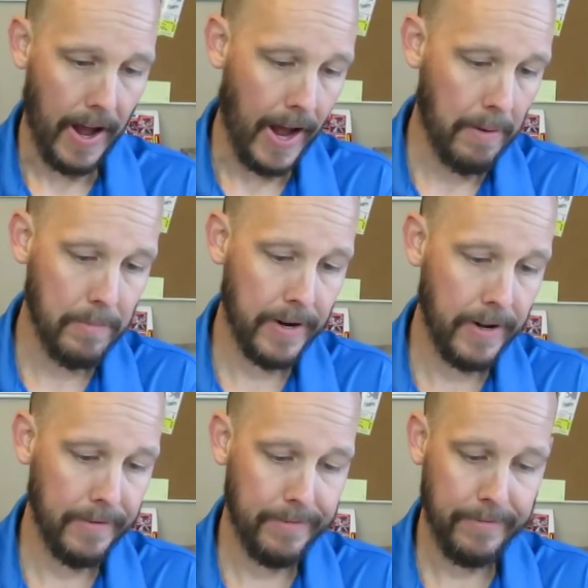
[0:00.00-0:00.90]
I'm going
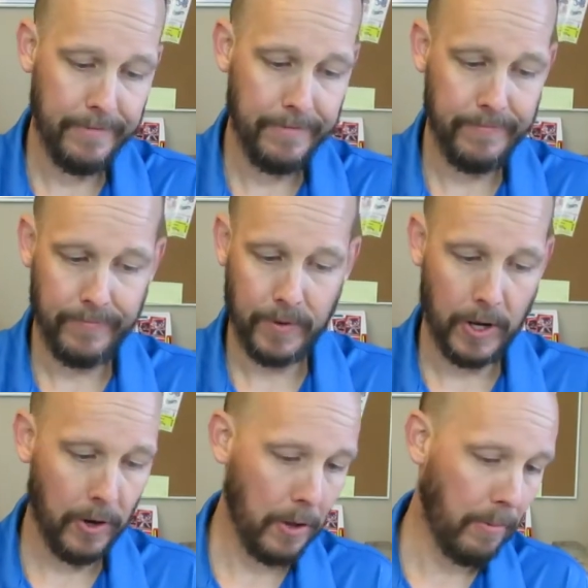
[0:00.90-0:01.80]
to
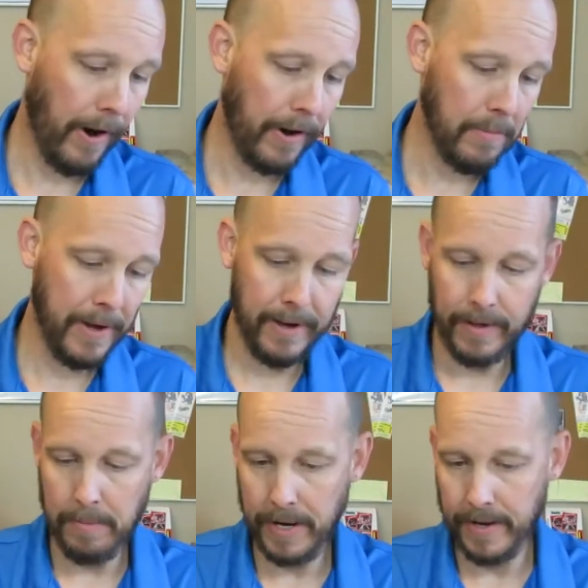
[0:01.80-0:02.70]
go to the priority mail.
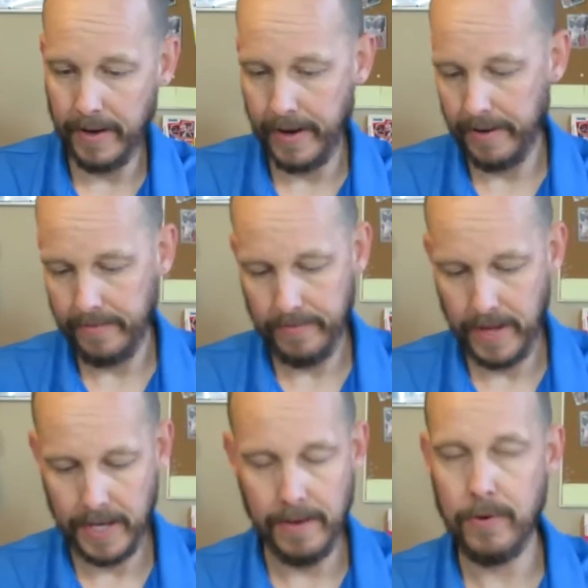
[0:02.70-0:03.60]
I mean,
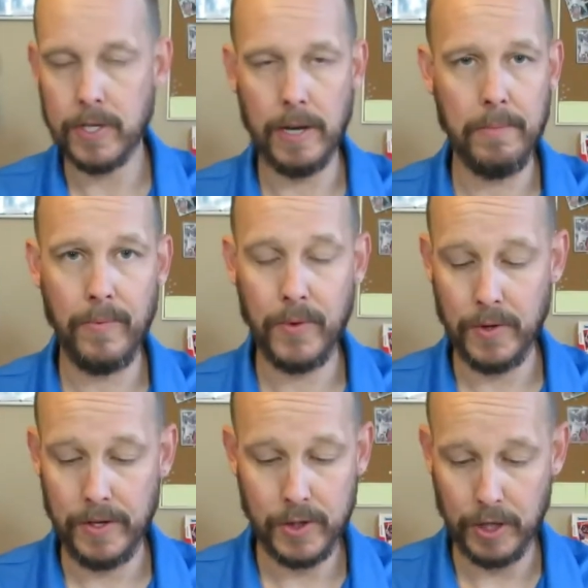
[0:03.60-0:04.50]
they give you some
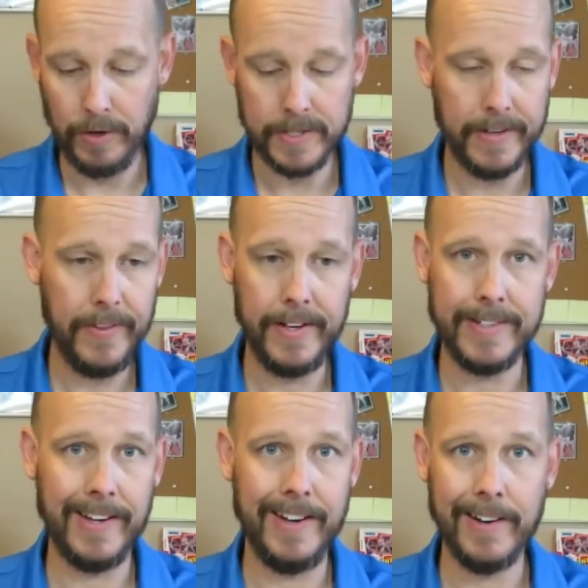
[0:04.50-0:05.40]
insurance. I think
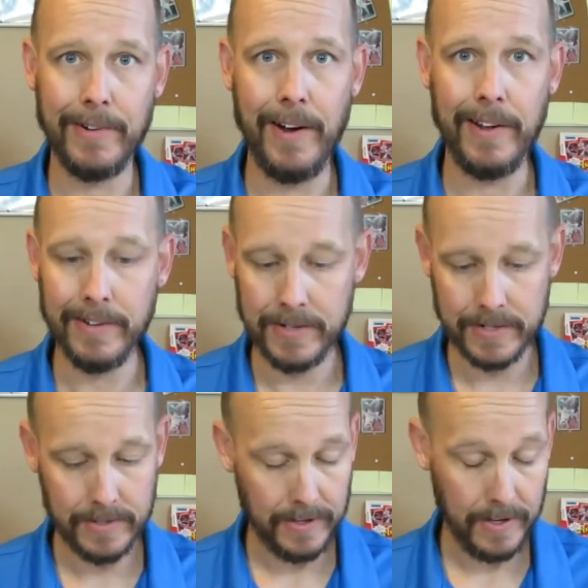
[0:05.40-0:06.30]
it's like
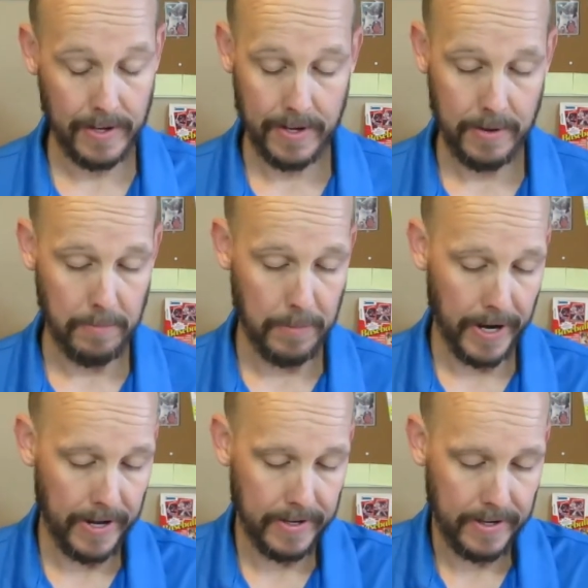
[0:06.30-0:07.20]
$100,
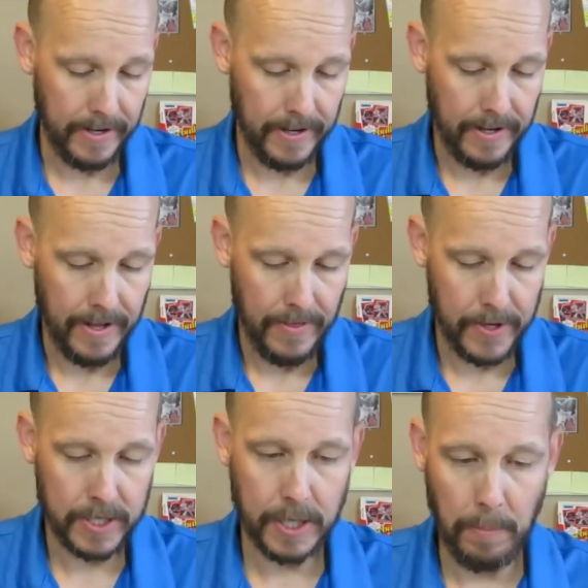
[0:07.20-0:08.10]
but
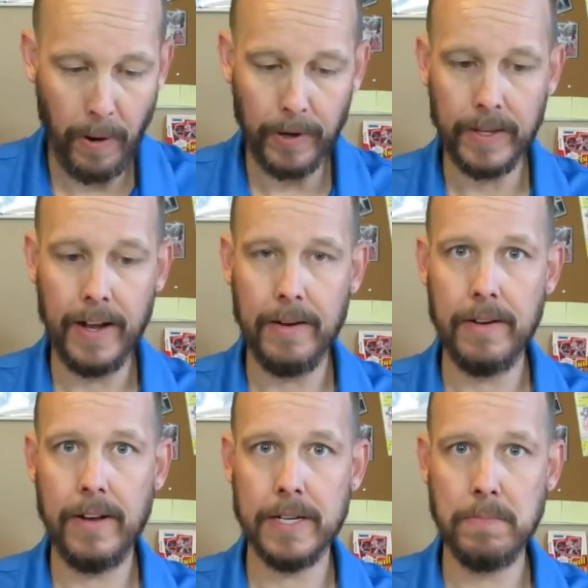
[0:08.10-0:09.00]
this is the part that
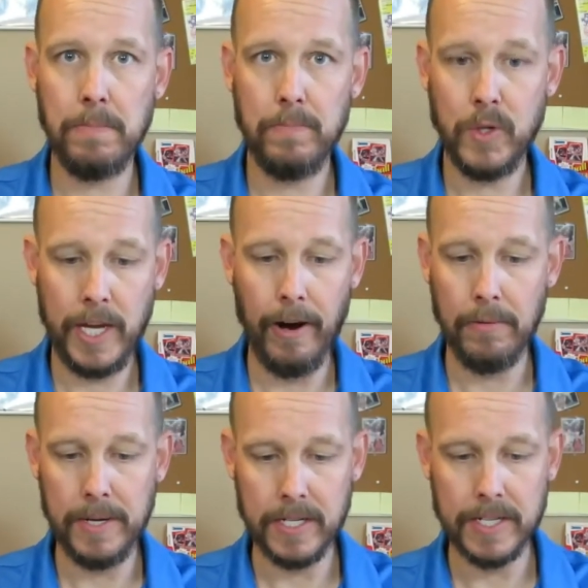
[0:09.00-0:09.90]
has
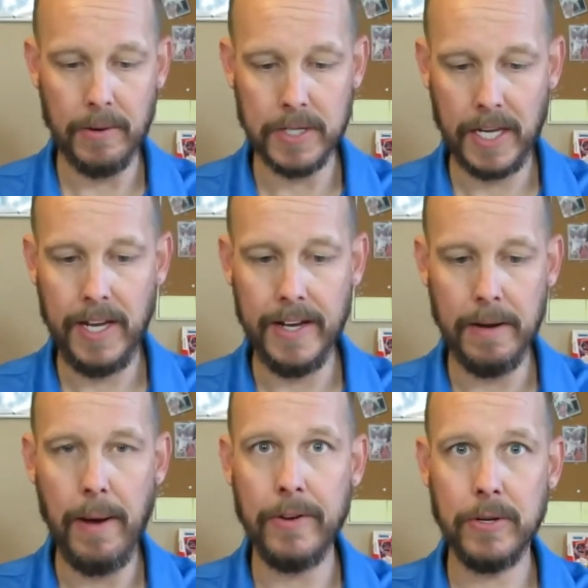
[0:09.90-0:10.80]
scared me since I was a
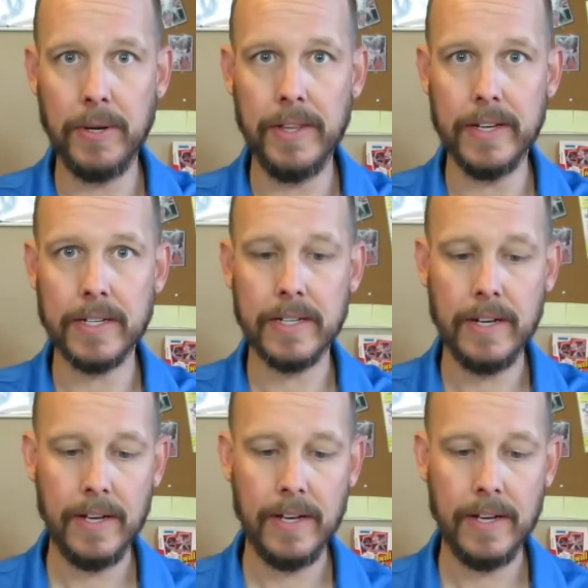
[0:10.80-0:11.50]
kid about doing this.